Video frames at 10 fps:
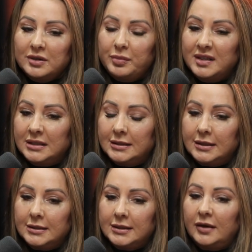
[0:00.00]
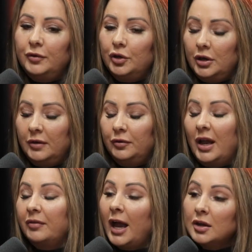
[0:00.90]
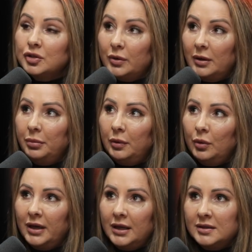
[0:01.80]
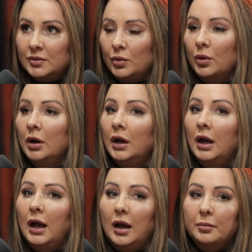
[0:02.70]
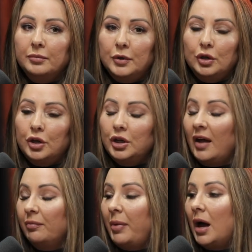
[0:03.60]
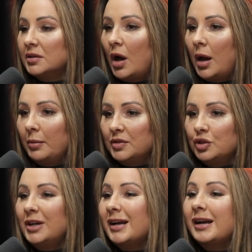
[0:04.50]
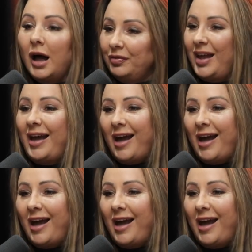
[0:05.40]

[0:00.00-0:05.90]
businesses, if you have casual employees or, you have part-timers, you can cut their